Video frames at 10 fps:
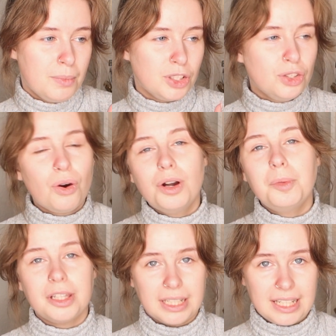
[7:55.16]

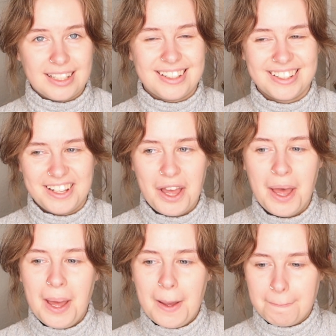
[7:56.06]
normally
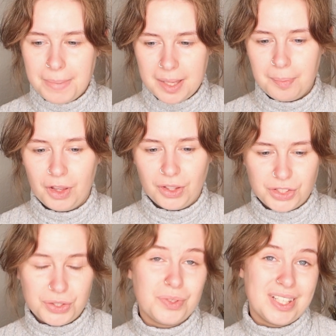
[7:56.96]
people
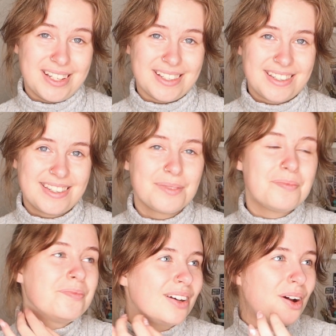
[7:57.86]
do this
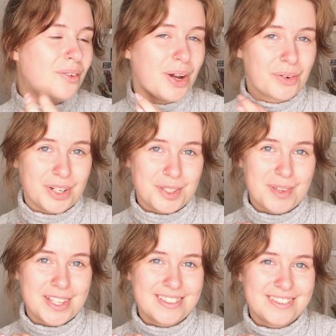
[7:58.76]
around
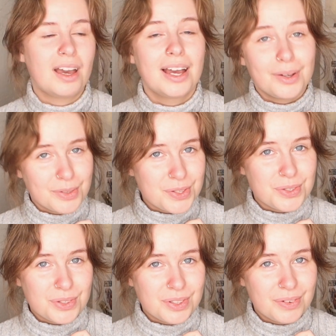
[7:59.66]
Christmas. I also
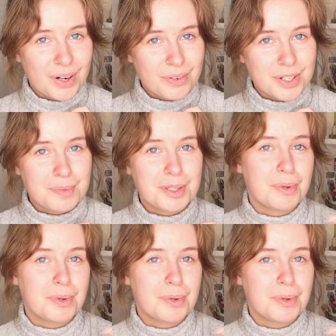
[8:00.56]
do it around Christmas,